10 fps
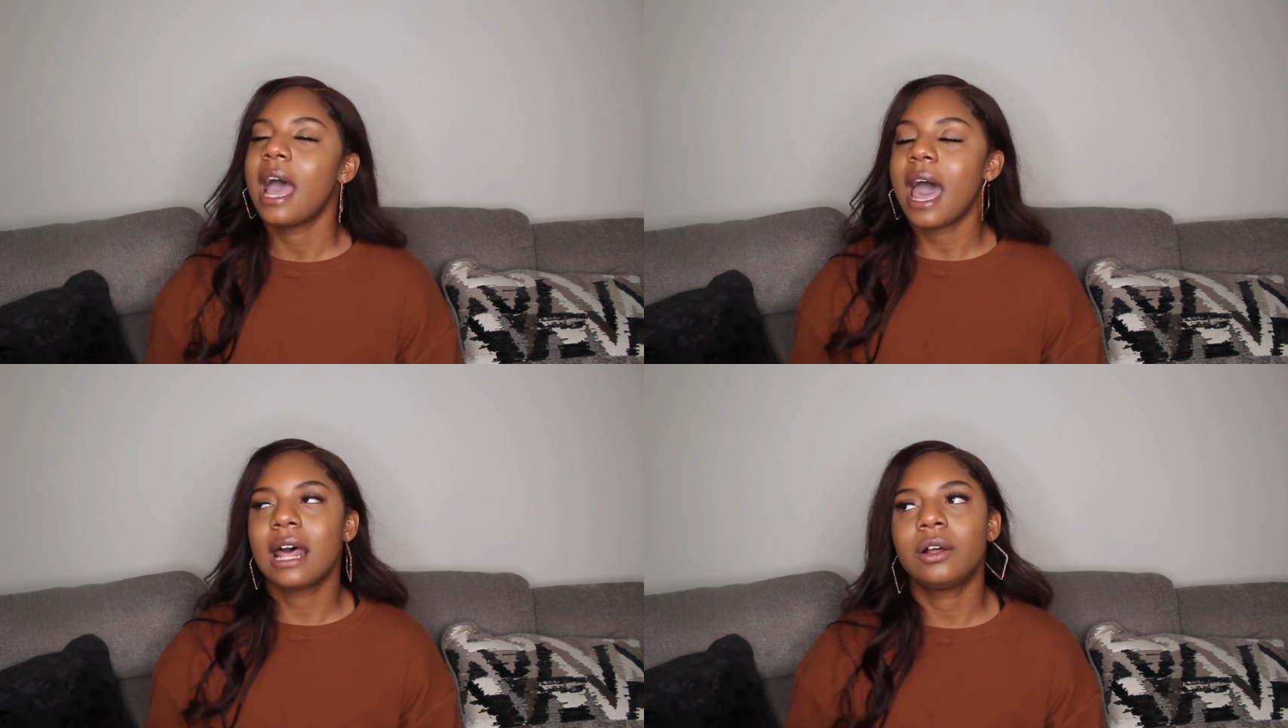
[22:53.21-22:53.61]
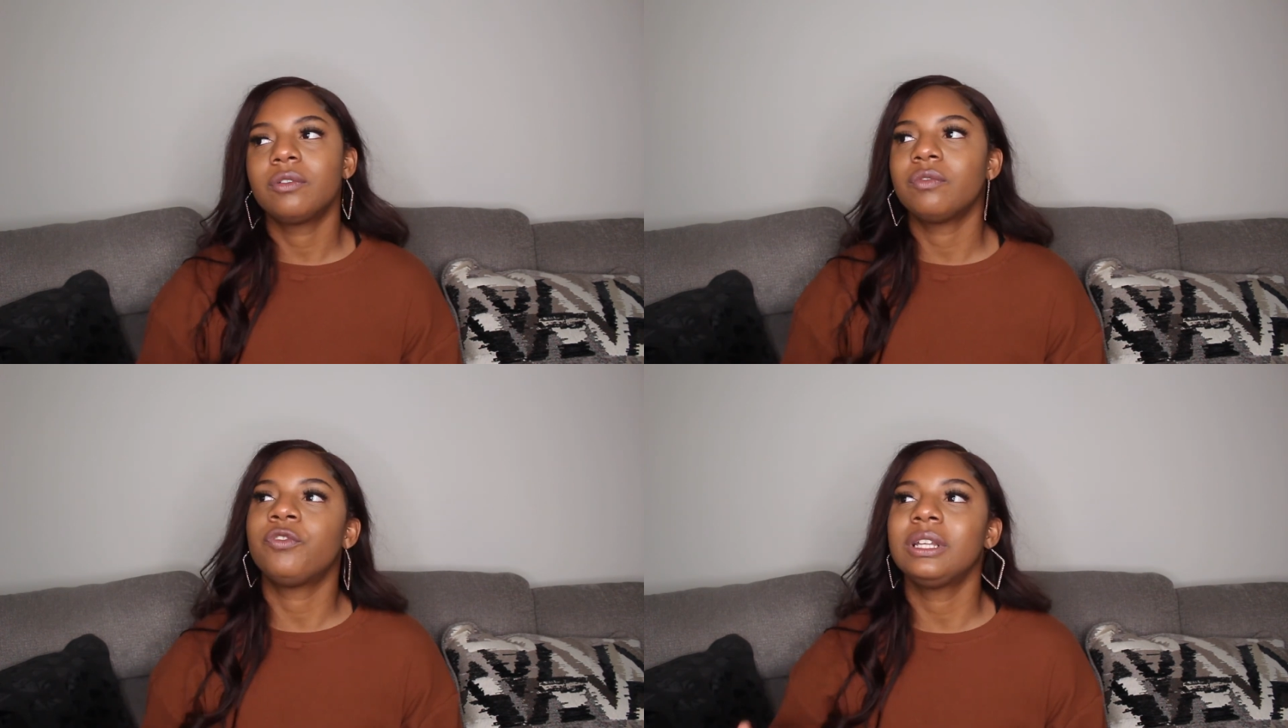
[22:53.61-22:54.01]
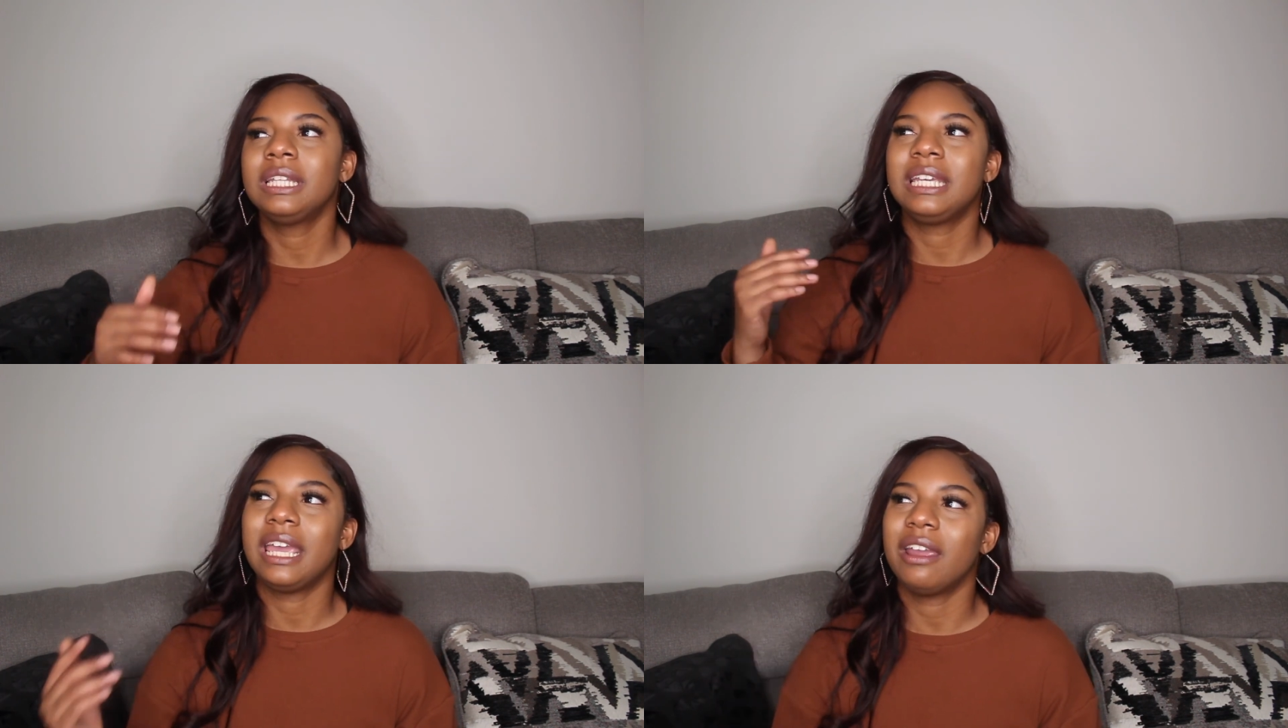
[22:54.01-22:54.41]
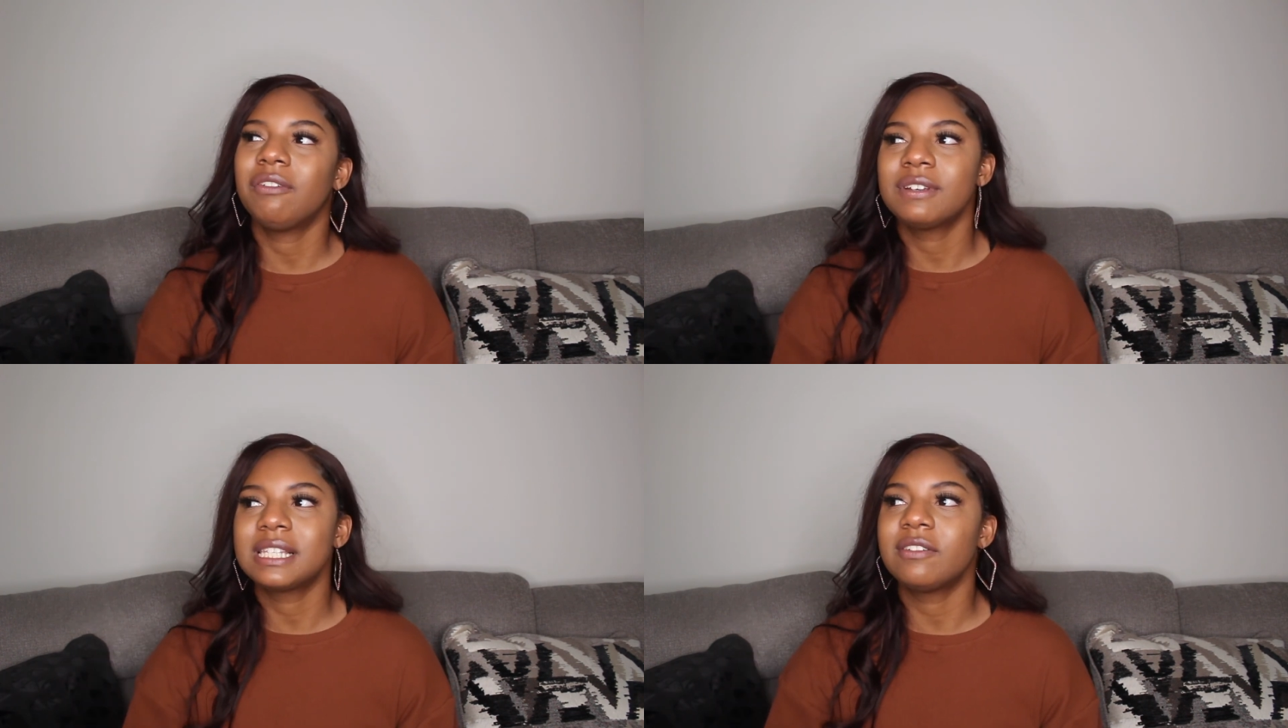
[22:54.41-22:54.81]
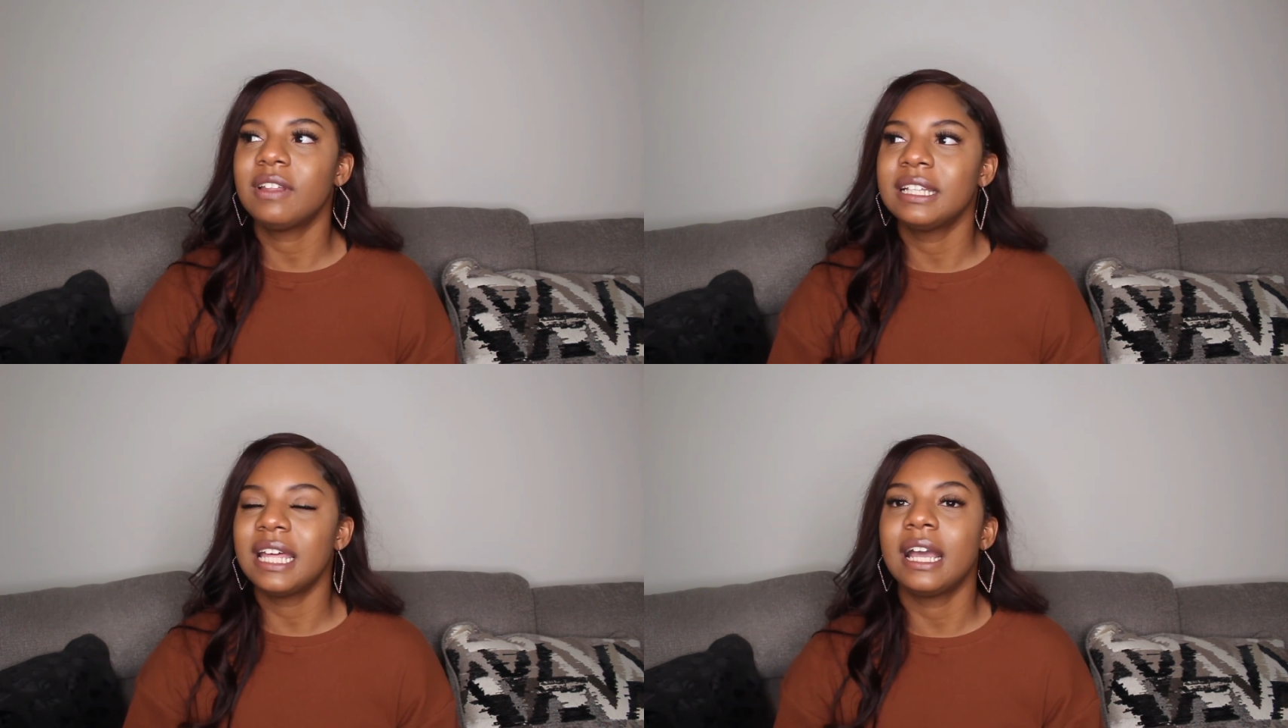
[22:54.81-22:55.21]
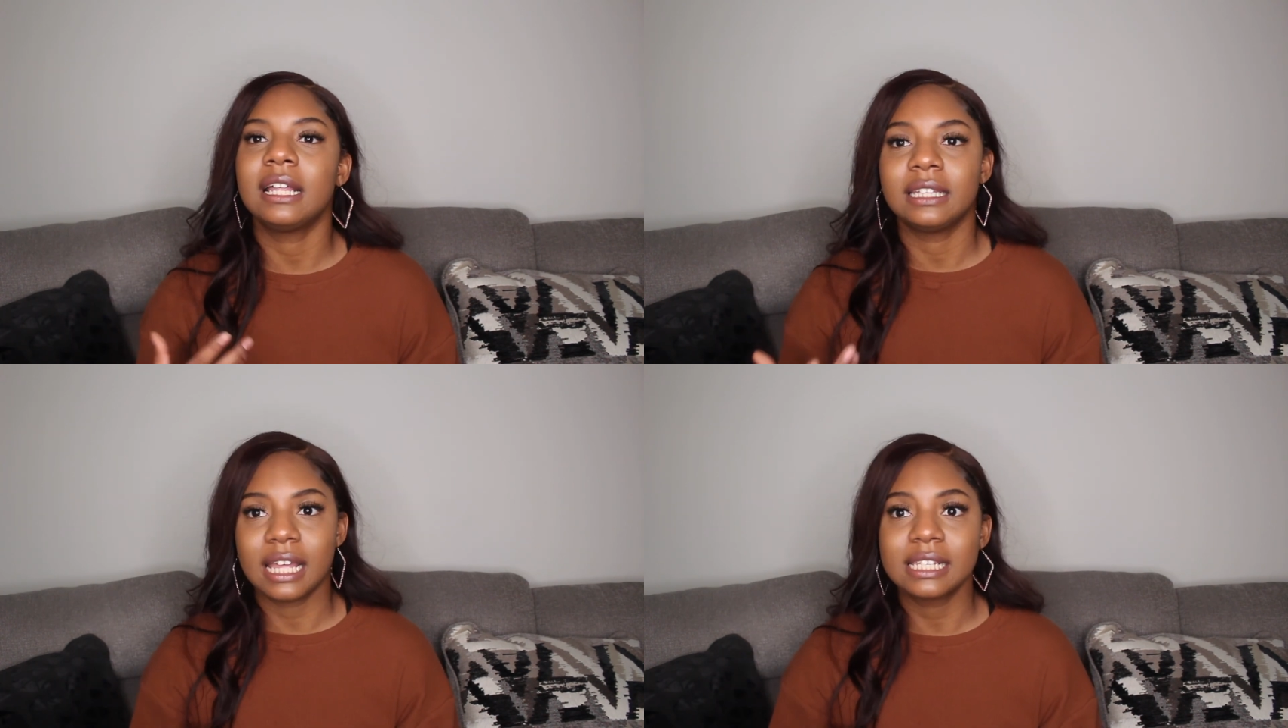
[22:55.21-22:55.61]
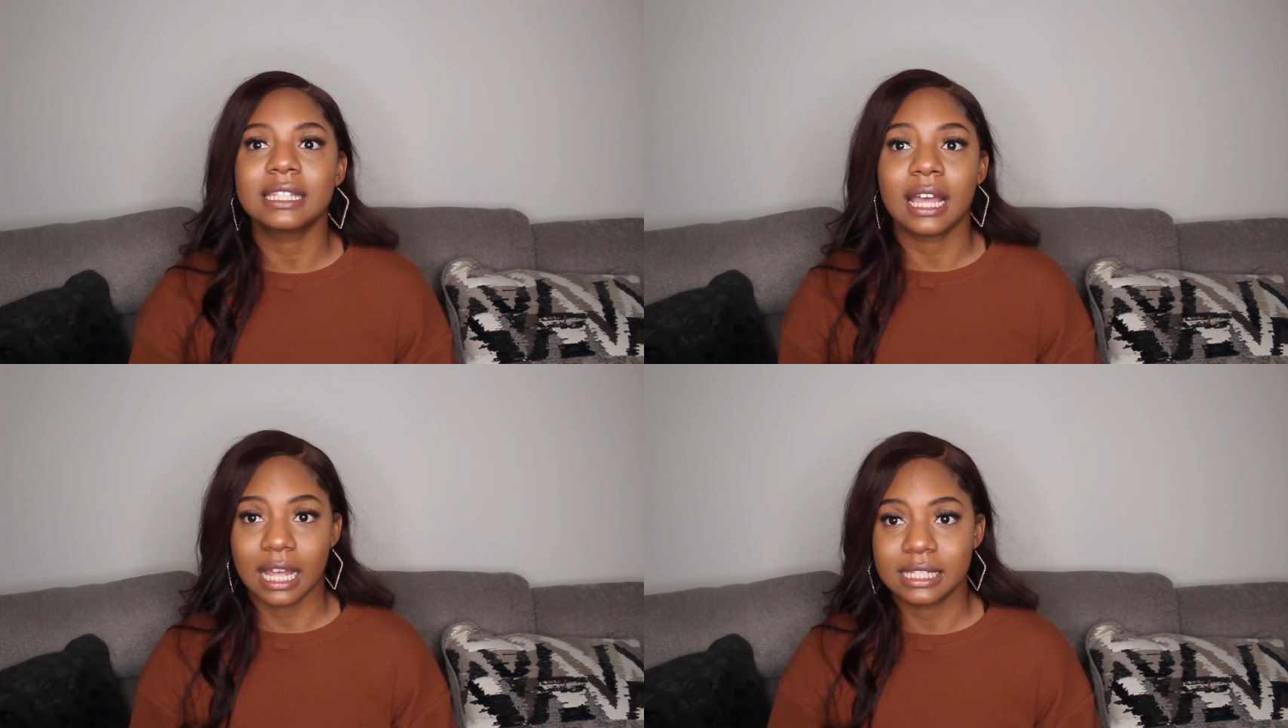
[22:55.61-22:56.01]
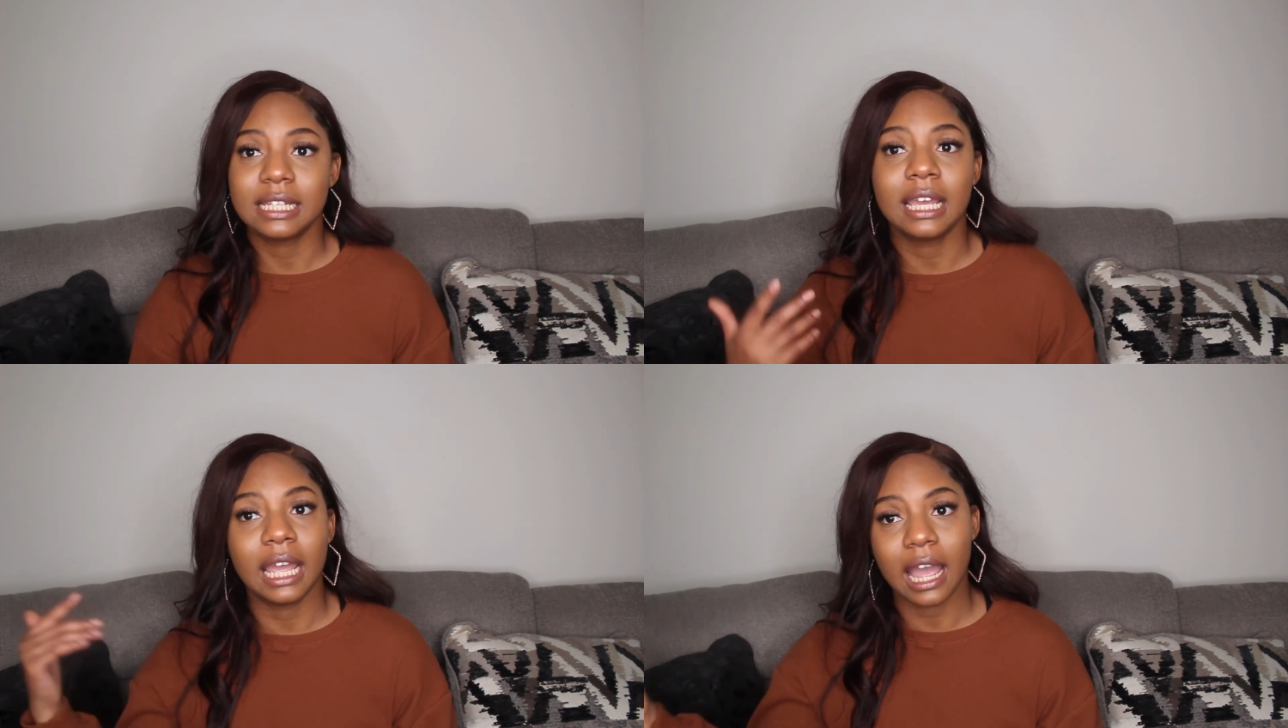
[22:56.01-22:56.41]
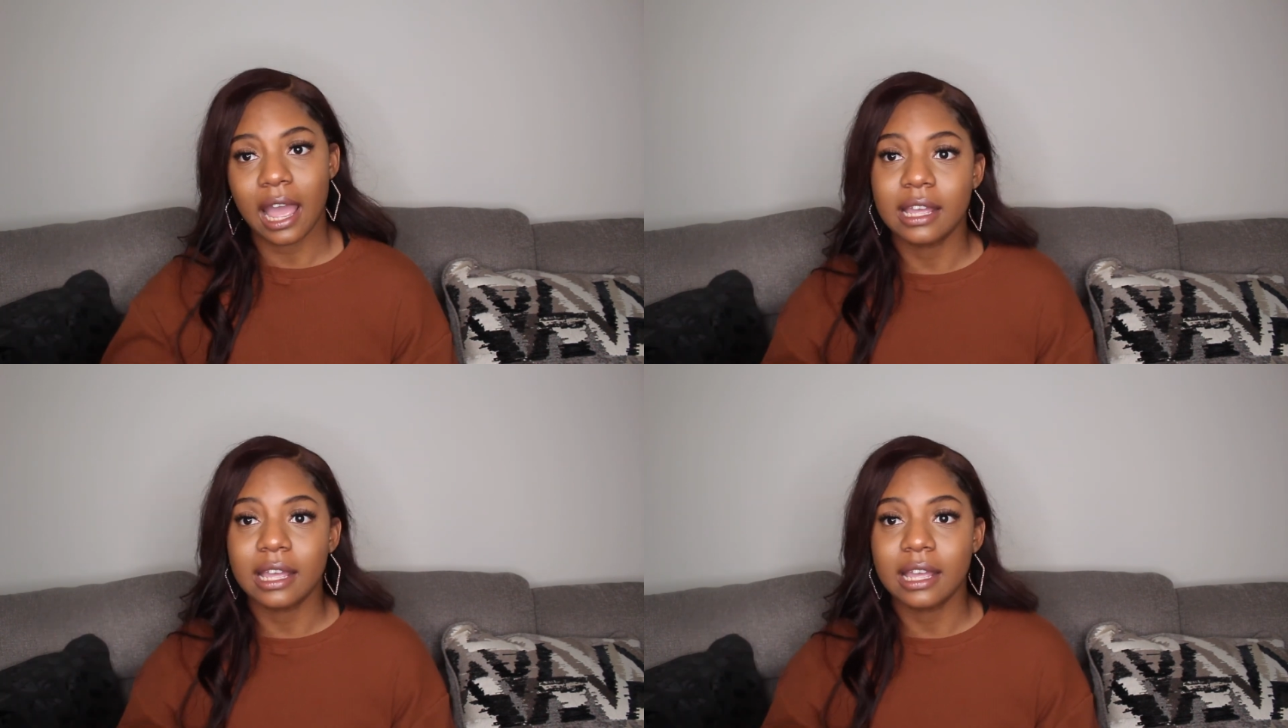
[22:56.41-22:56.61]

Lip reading: I don't really care for stuff like that unless, like I said,